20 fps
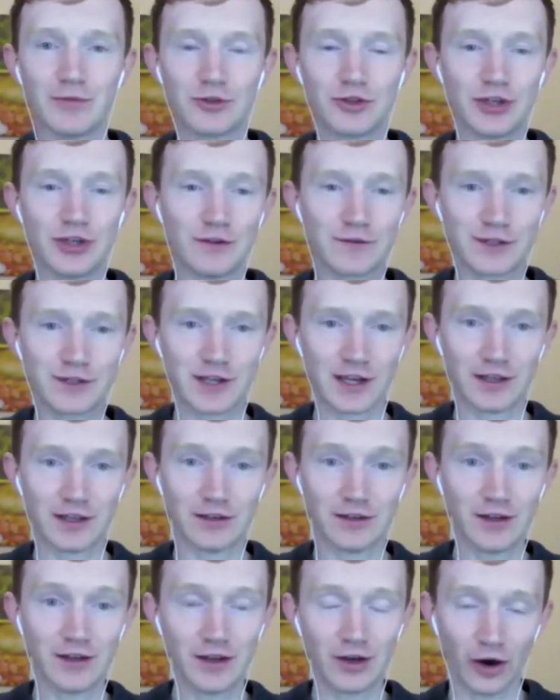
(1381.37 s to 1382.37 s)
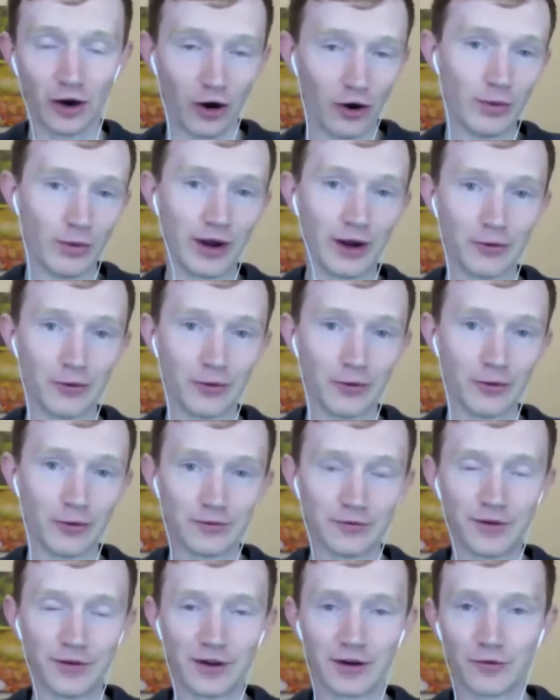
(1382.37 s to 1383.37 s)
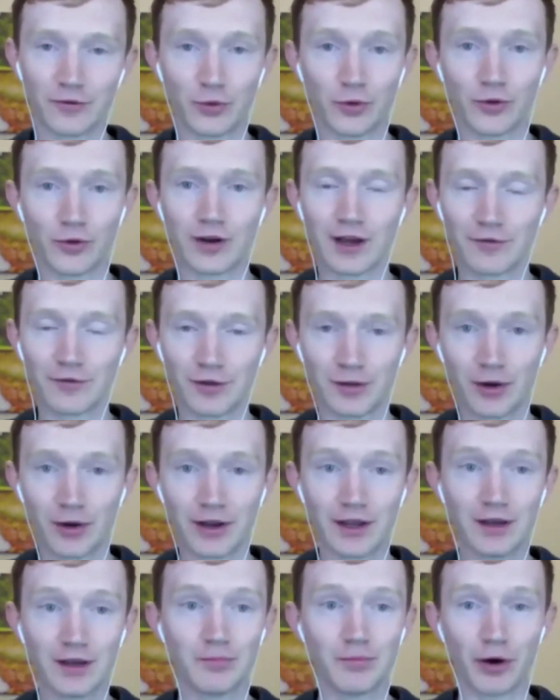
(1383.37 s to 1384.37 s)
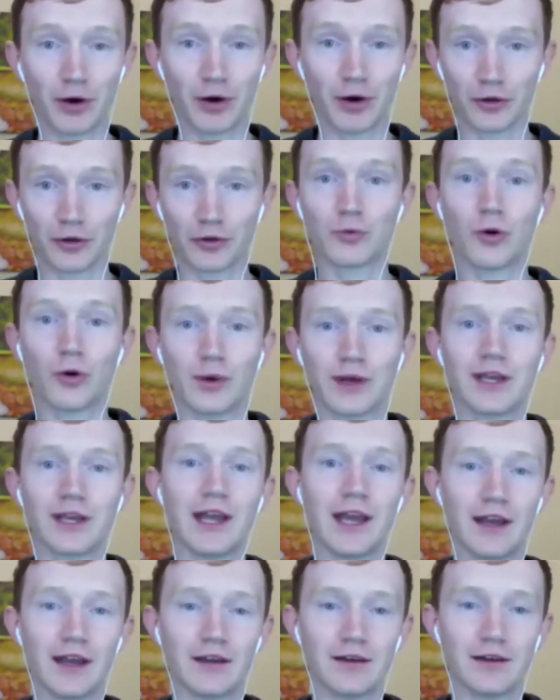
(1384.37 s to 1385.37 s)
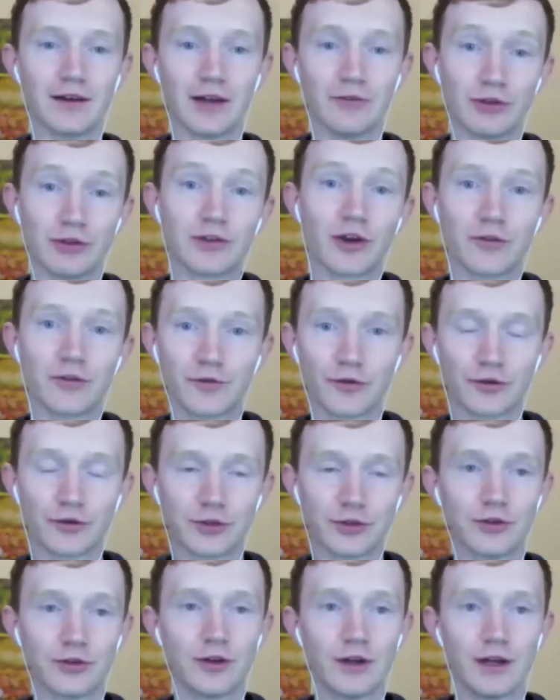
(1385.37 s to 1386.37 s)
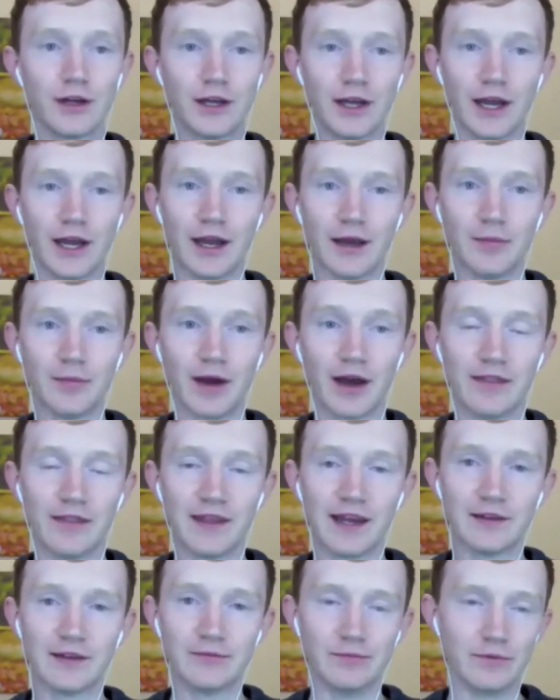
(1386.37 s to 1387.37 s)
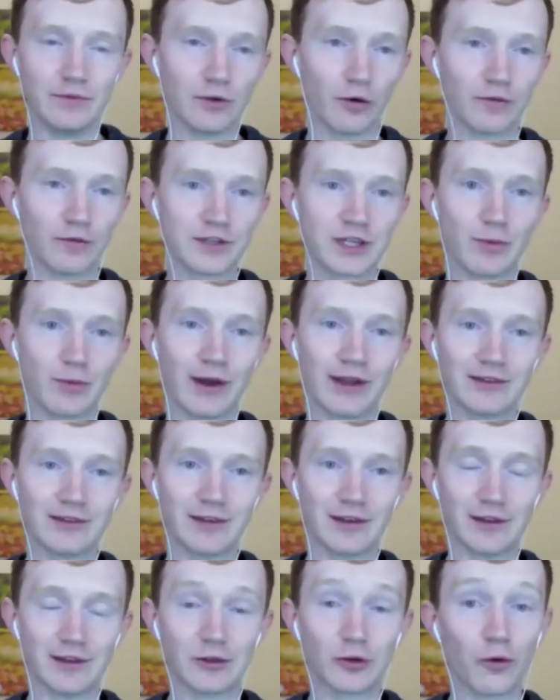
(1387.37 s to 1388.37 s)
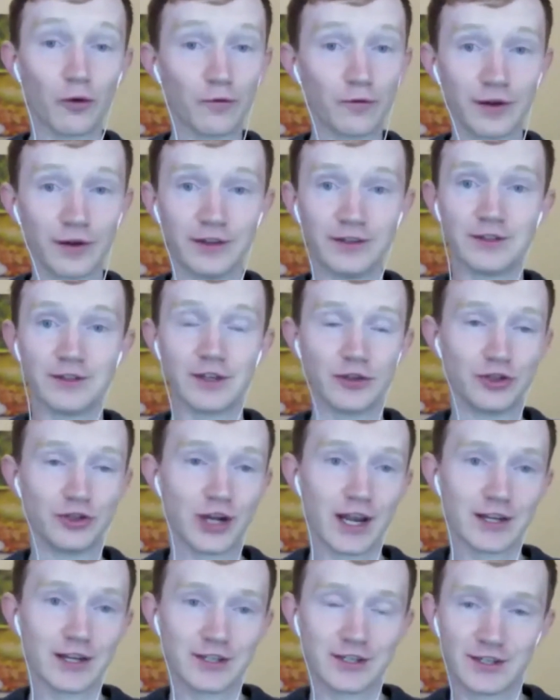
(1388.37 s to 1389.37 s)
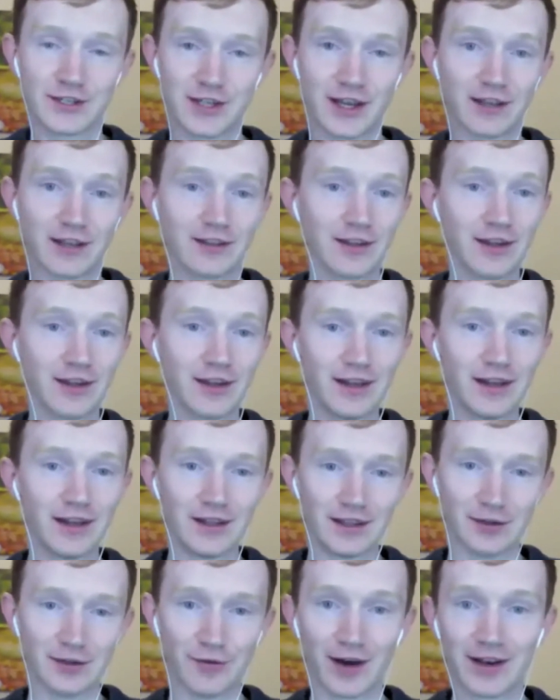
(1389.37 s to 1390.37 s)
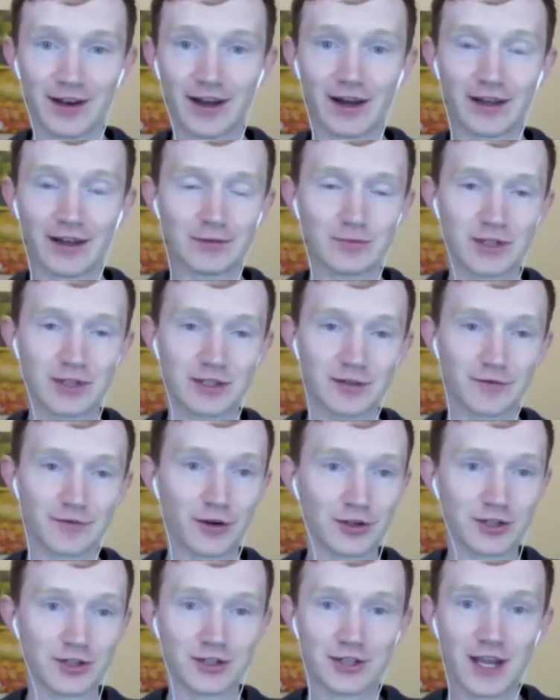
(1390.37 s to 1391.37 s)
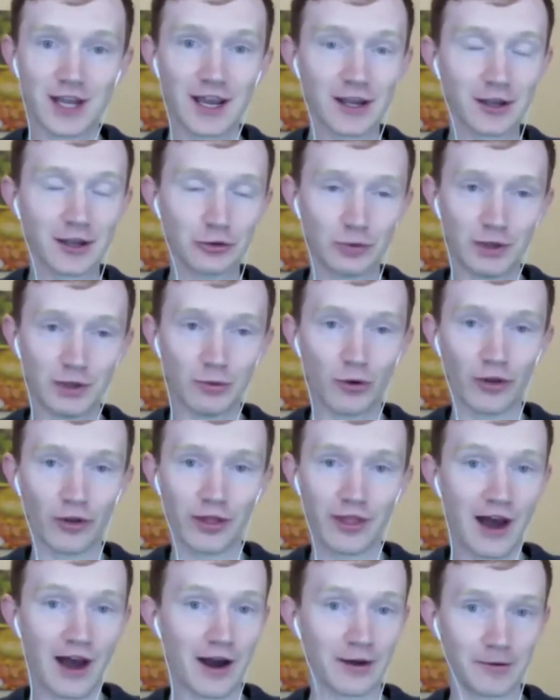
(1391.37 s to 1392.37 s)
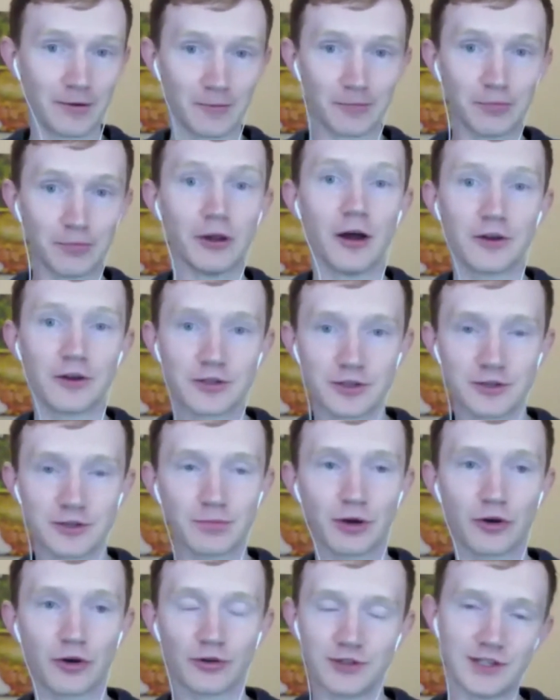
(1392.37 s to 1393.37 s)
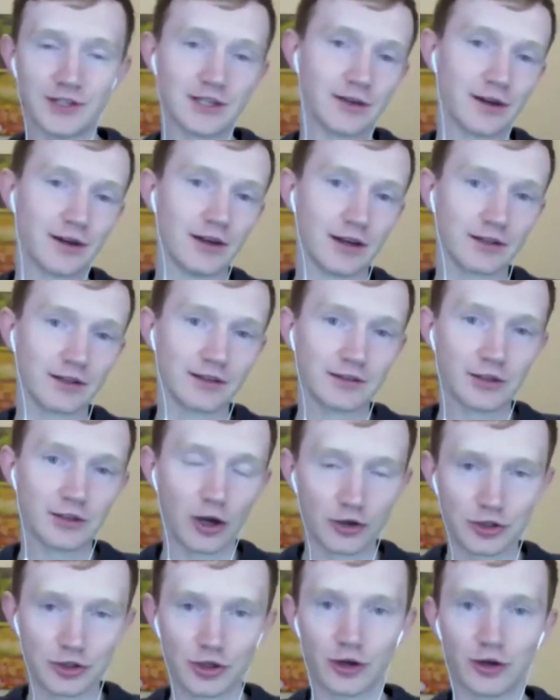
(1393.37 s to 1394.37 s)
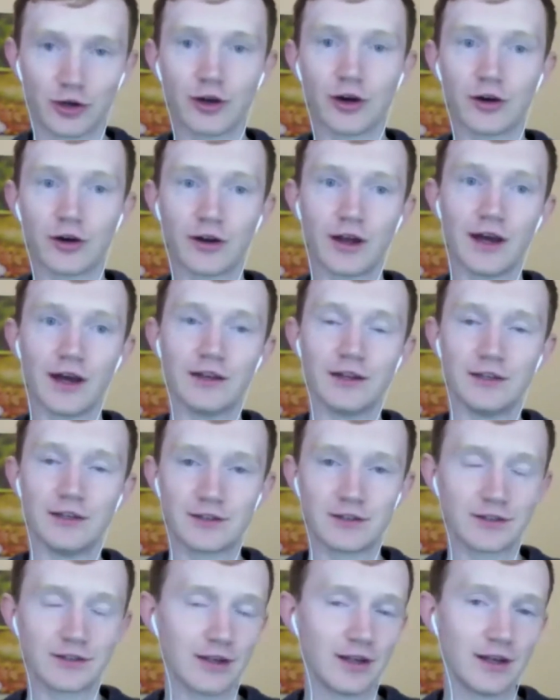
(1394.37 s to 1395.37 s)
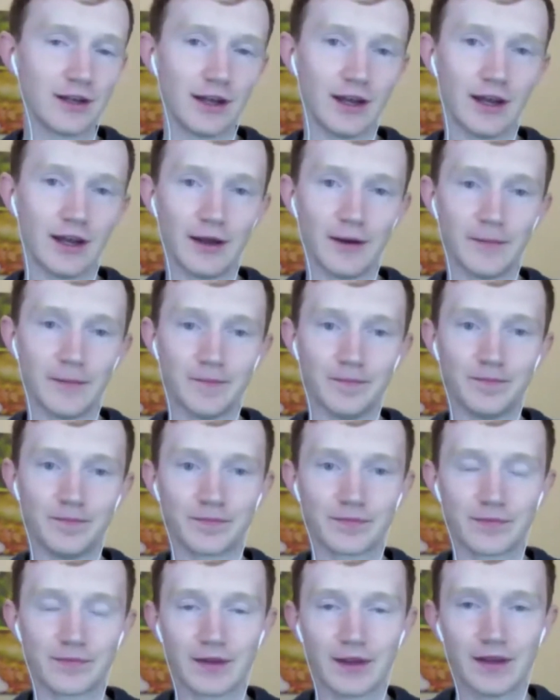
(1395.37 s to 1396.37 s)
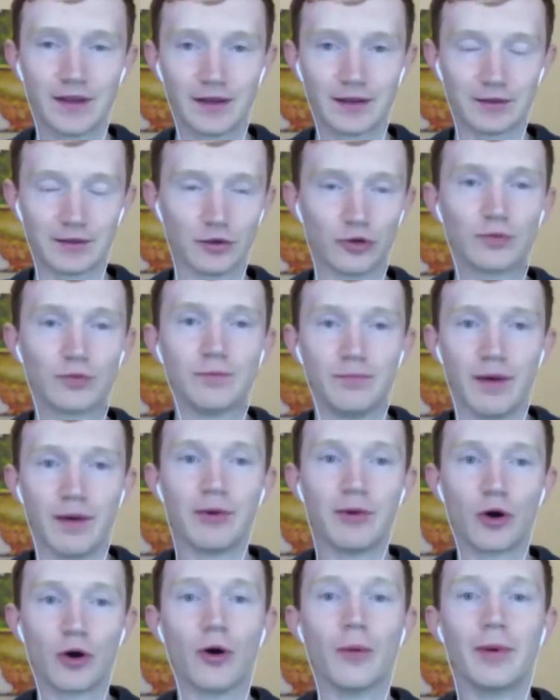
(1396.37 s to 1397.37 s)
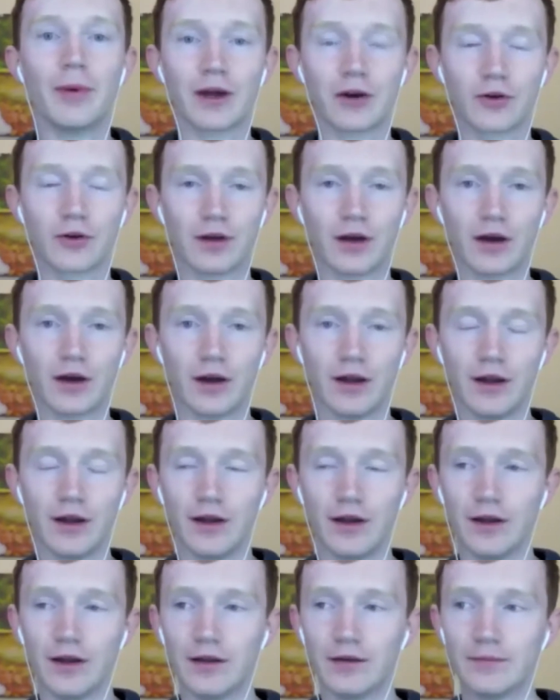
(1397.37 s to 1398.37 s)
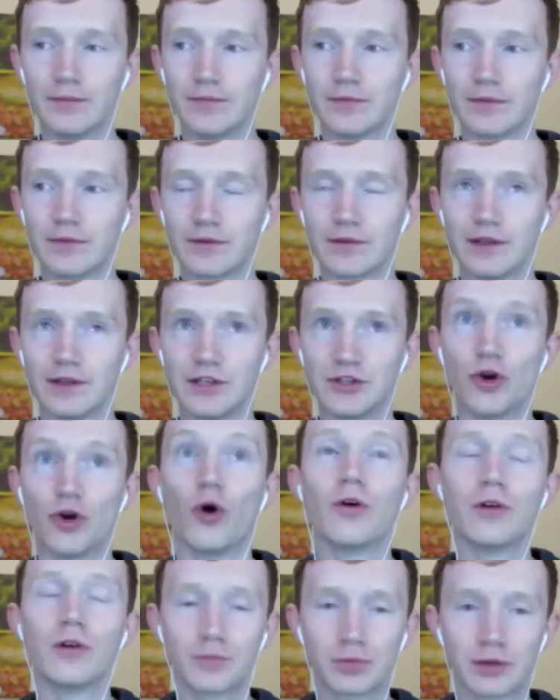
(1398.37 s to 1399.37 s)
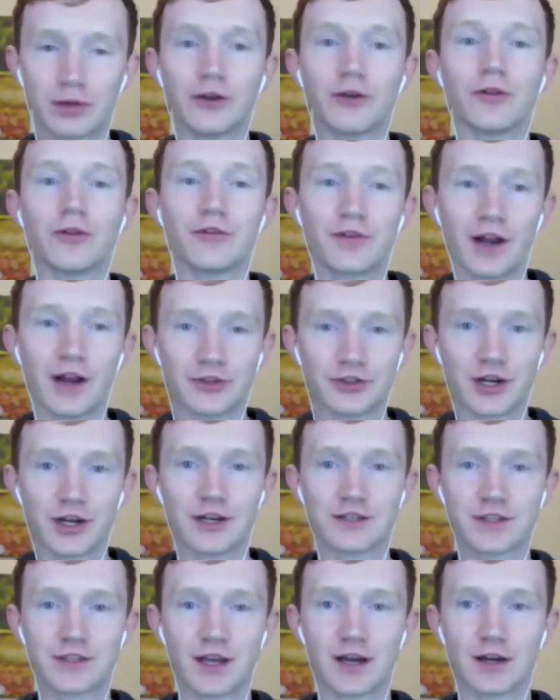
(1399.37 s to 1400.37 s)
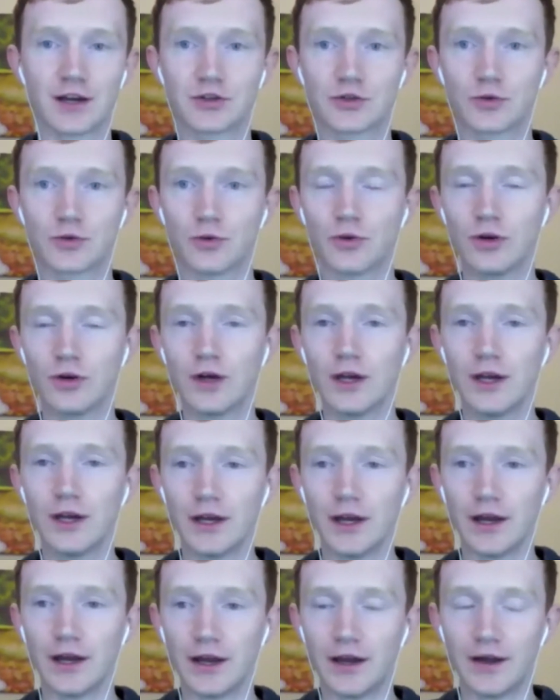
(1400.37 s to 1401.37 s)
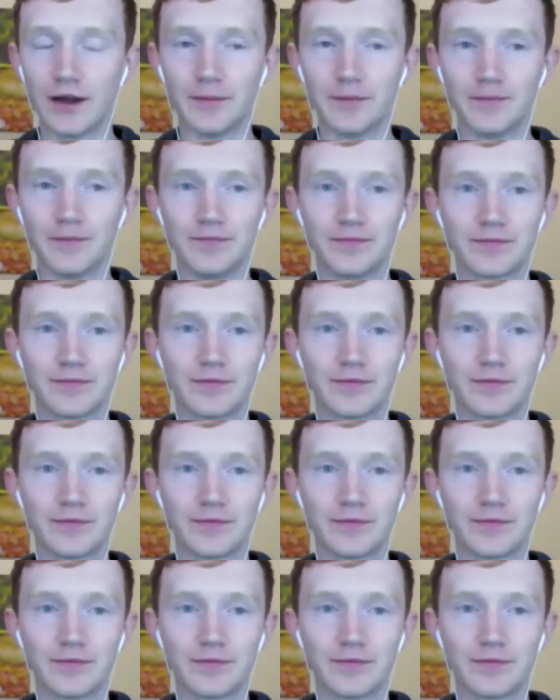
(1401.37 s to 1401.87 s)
Chiefs saying, oh, well, fair enough, we're not going to give you the money, but look what we can get in return for you. And then obviously went to the Dolphins and Jets and said, Devonta Adams is a first and second. We want that plus because he's a touch younger and he's maybe got a better... he's not playing on the franchise tag. So, it